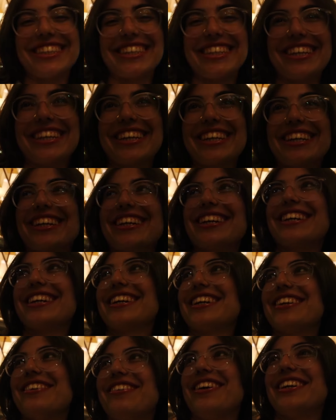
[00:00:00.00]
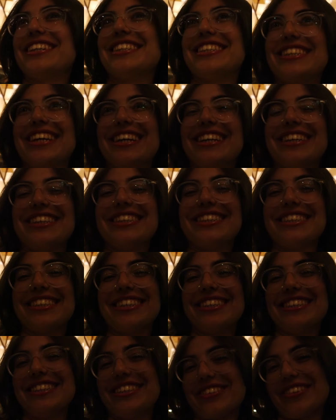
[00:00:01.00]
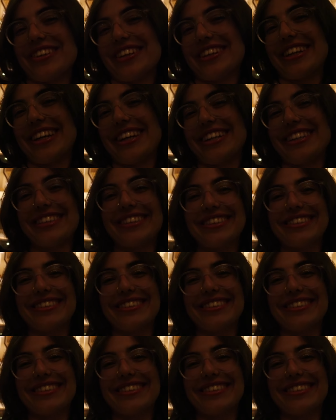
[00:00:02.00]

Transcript: sitting here, gonna watch tennis and enjoy our night.